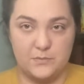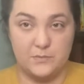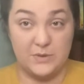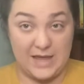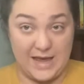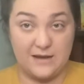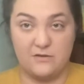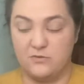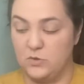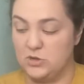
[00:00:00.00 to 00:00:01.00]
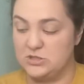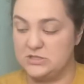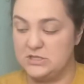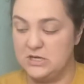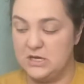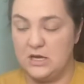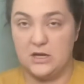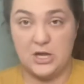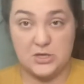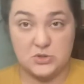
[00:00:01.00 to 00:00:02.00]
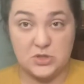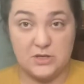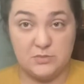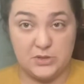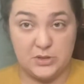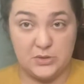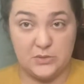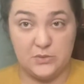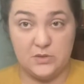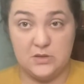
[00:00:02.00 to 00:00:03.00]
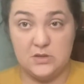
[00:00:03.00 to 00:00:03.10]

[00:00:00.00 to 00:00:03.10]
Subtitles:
black, of course, country blue.